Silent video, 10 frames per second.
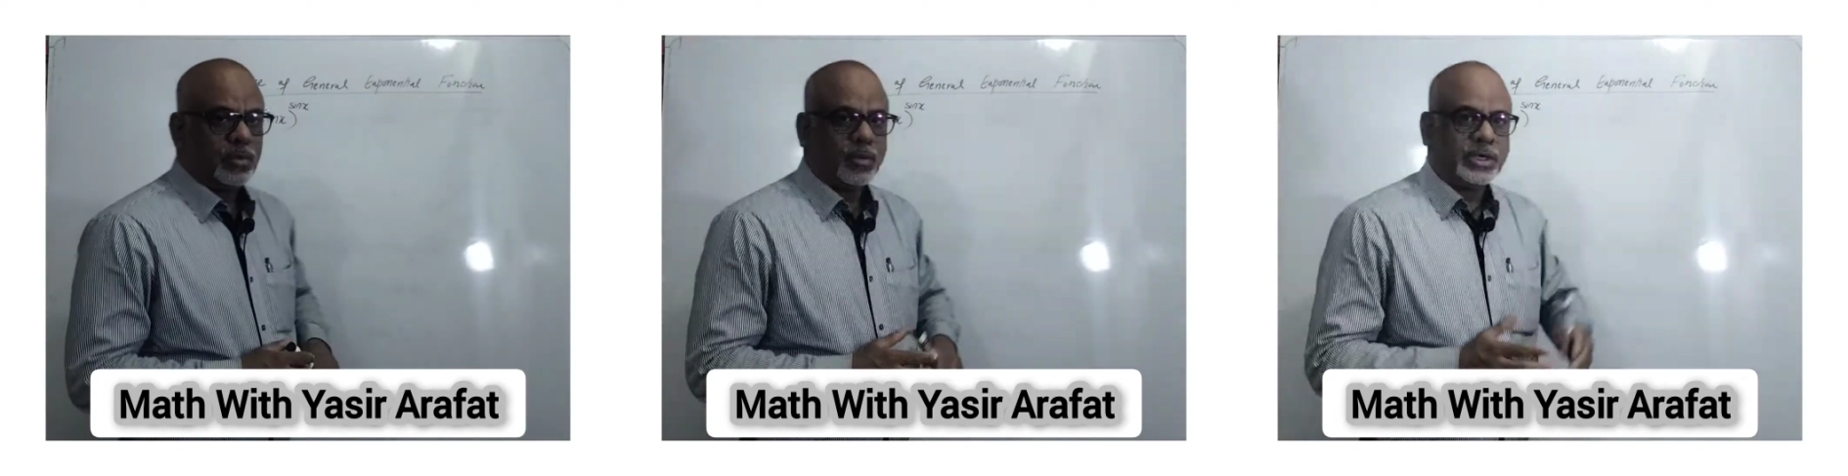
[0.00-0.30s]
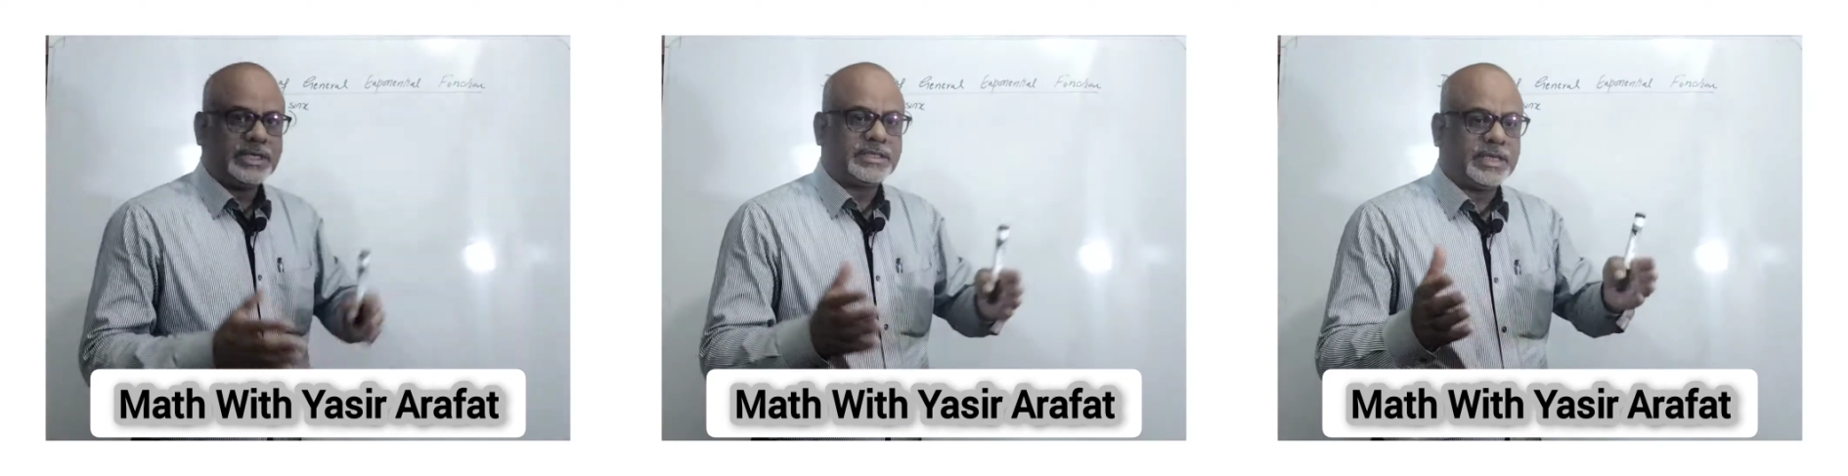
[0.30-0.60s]

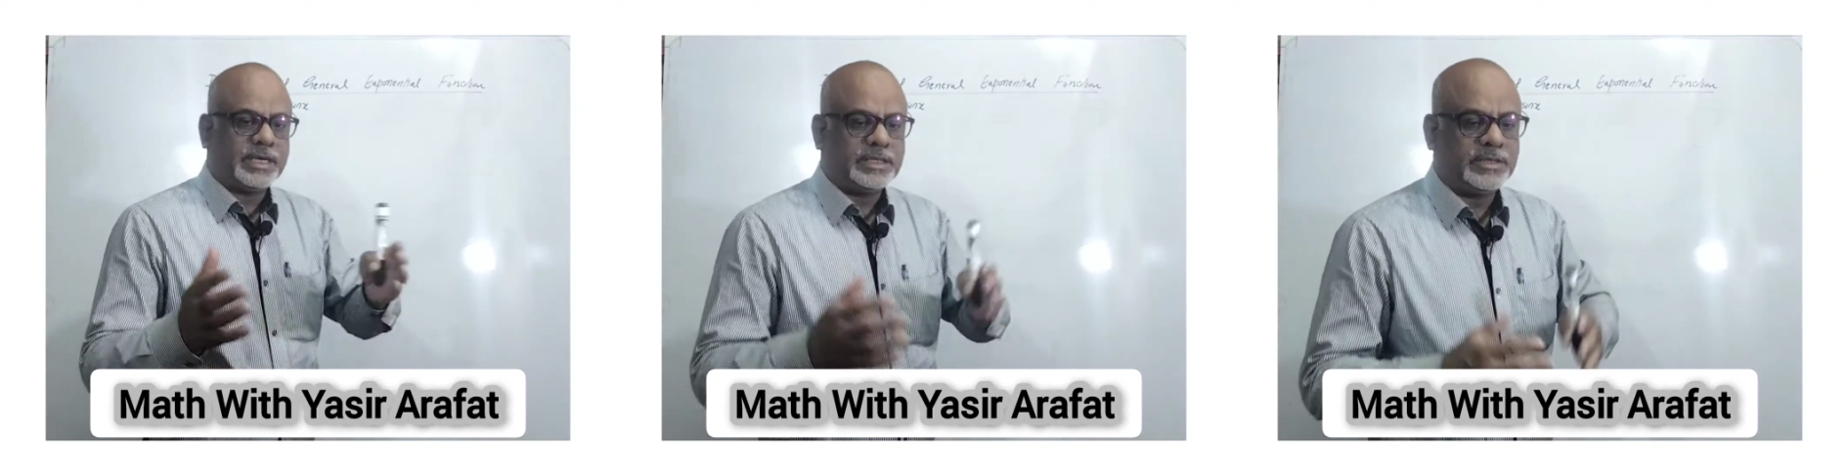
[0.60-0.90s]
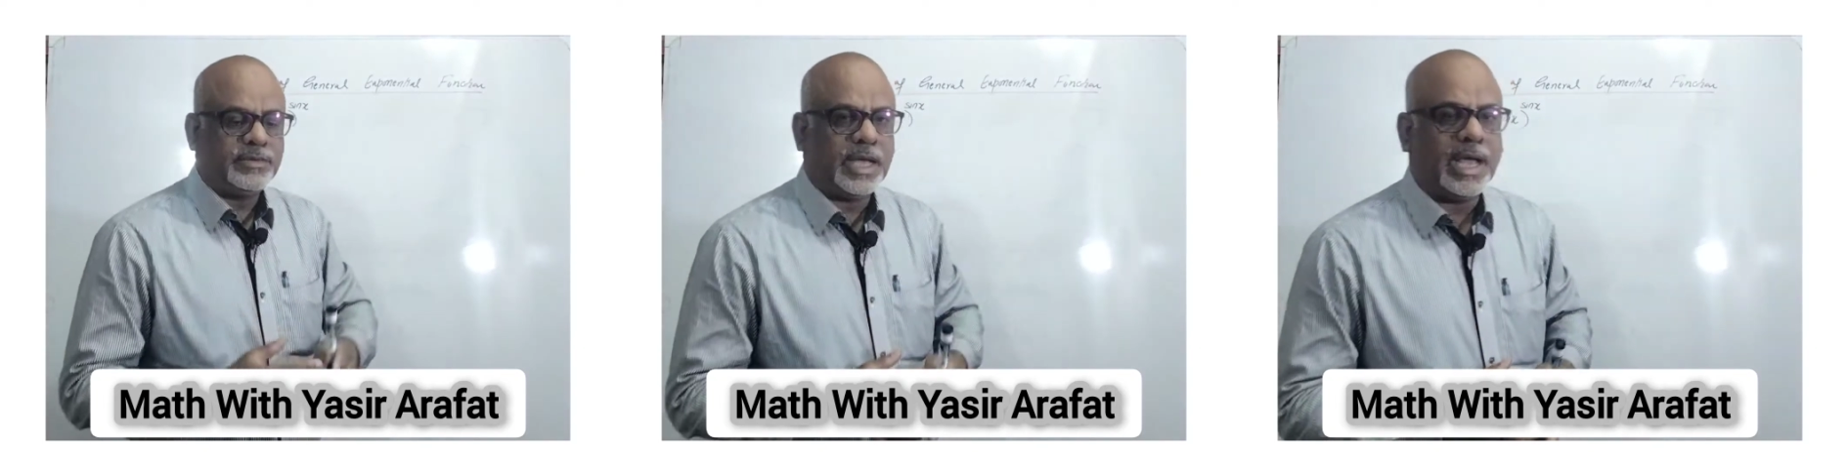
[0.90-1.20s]
what strategy
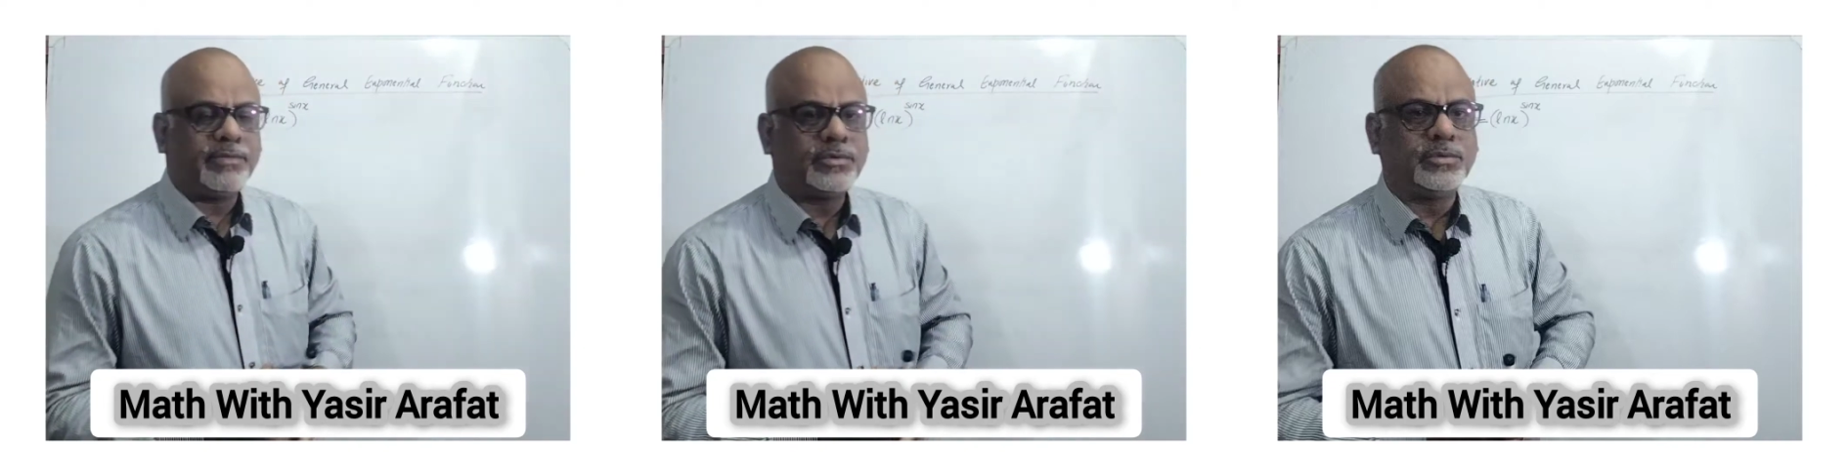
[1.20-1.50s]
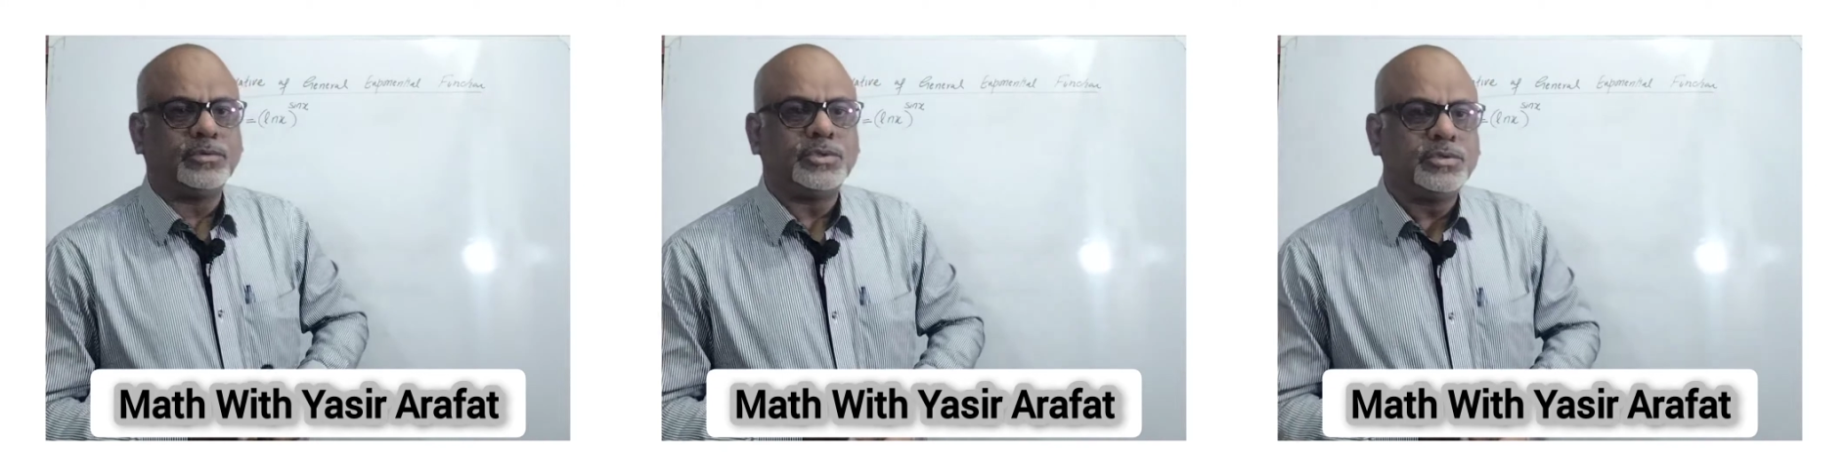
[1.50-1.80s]
we have
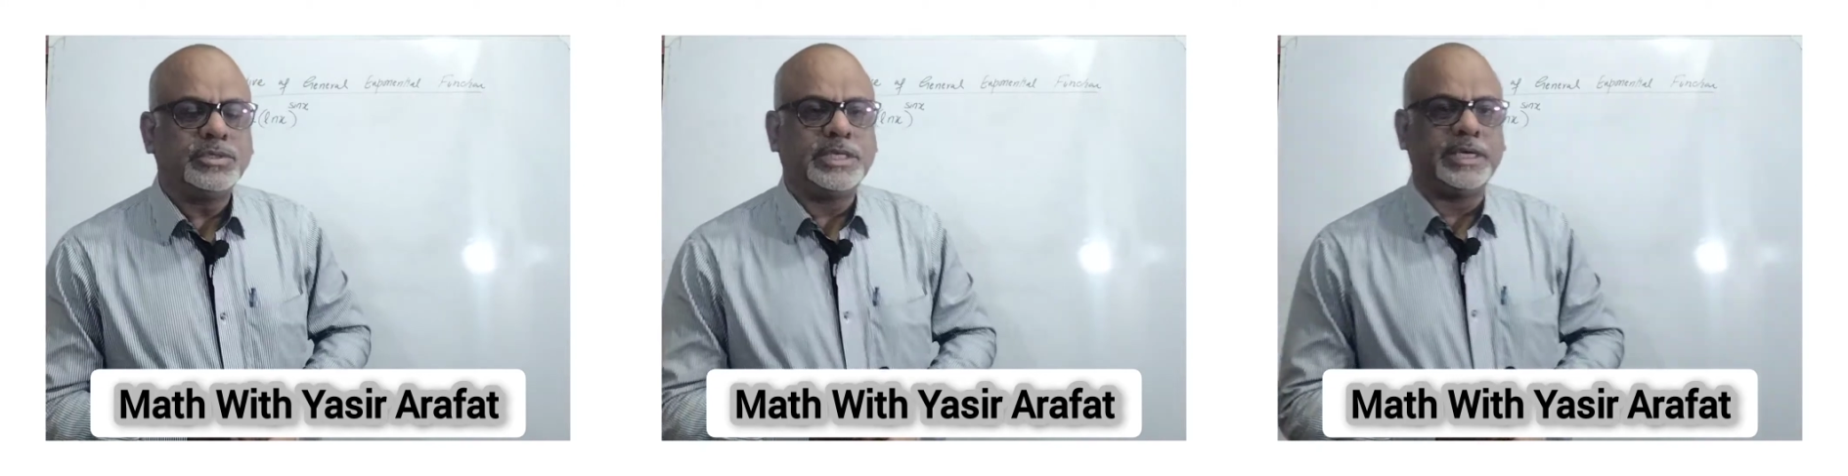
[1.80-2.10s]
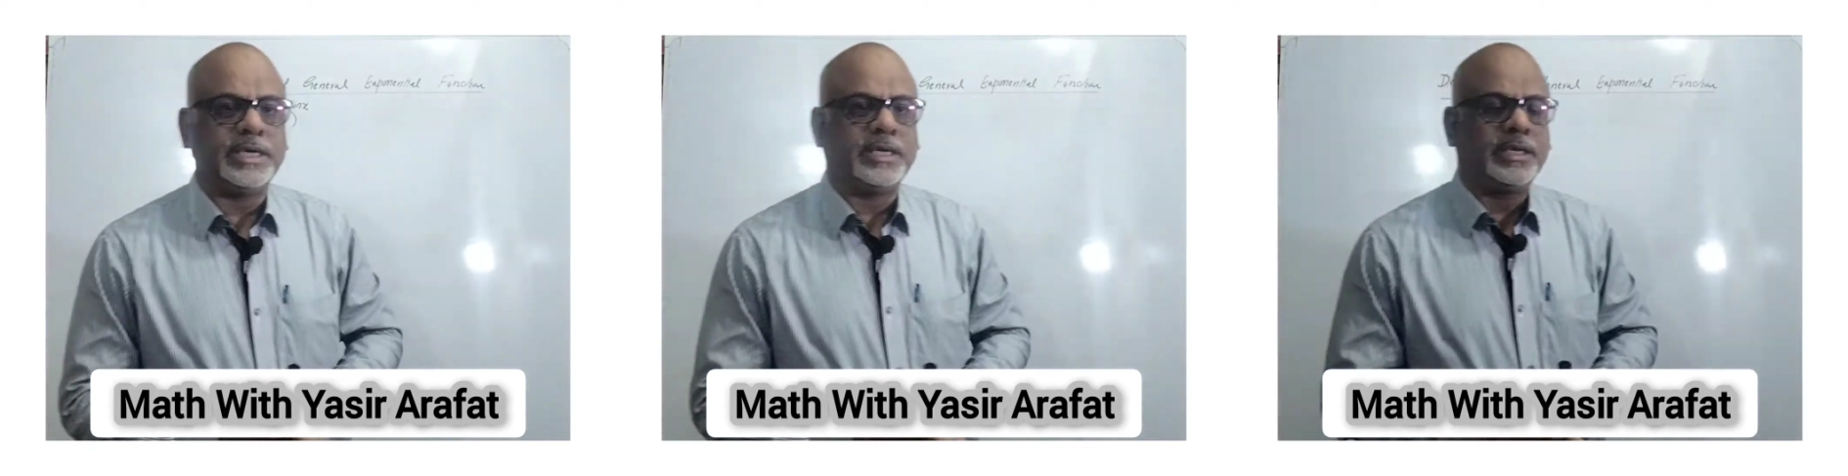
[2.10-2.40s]
to use
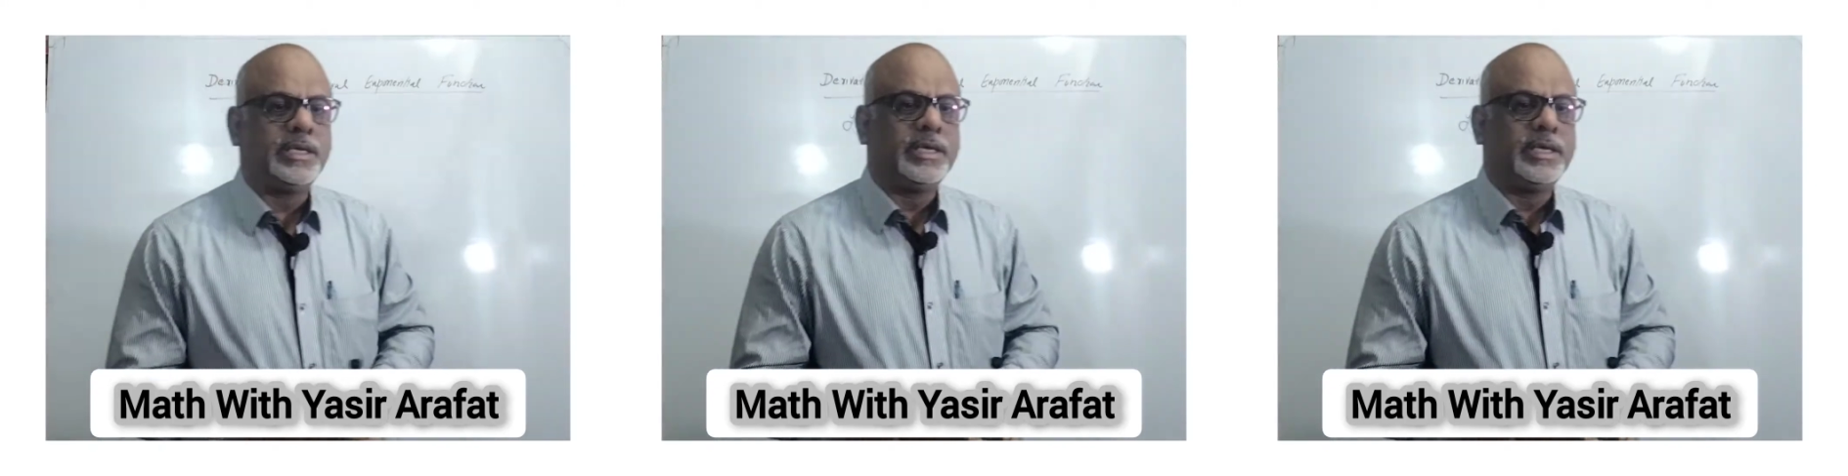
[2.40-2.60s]
here?